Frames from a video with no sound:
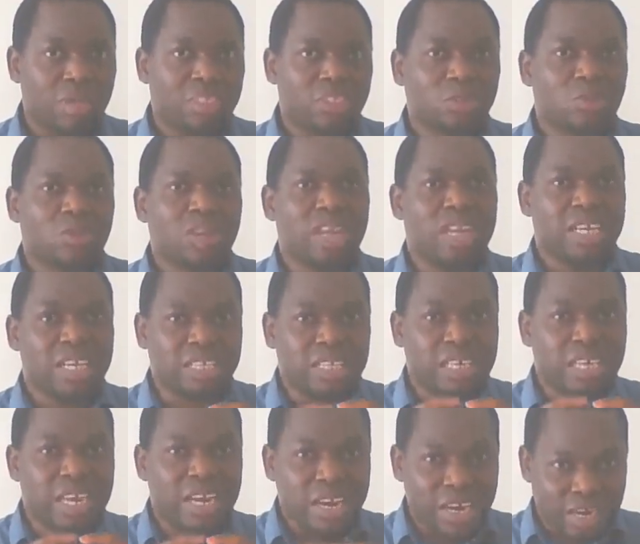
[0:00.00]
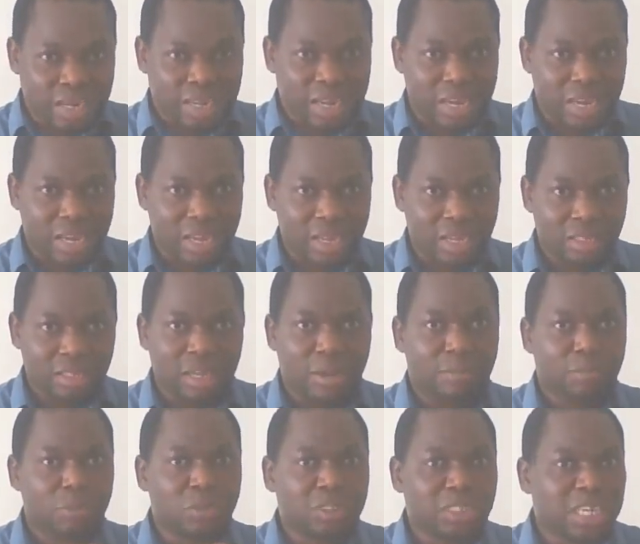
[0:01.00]
particularly the area
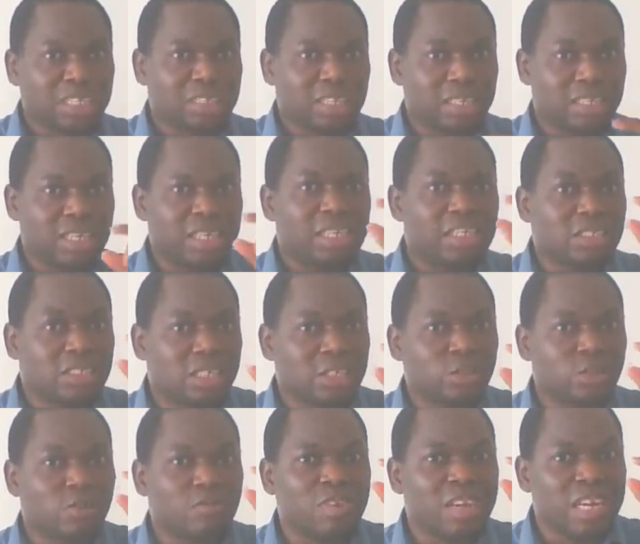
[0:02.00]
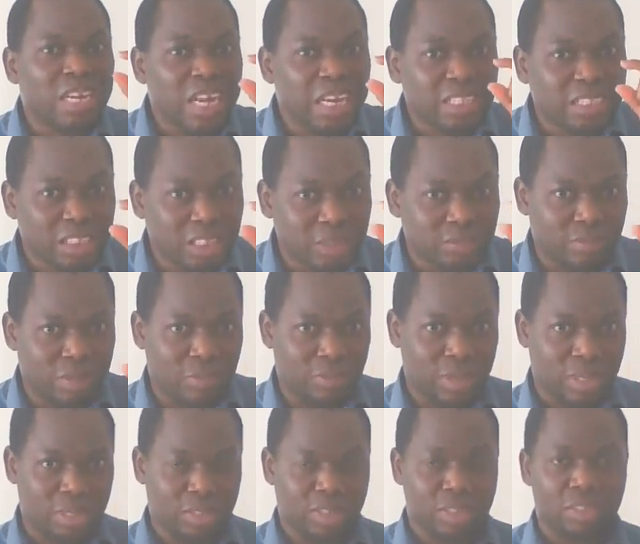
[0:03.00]
that protected the interests of Native
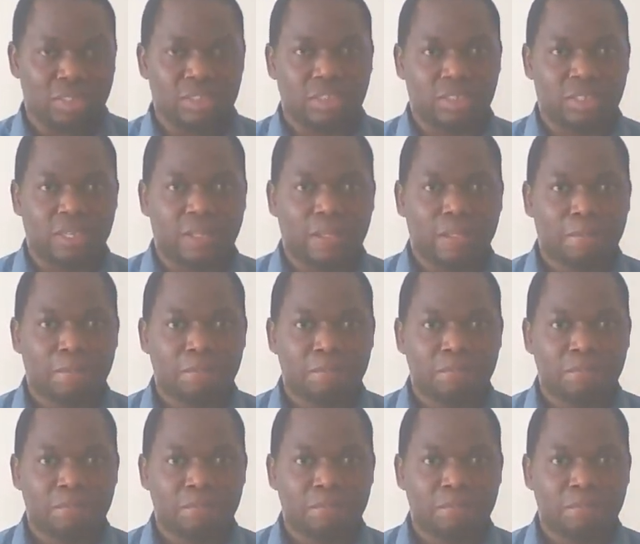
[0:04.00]
Americans.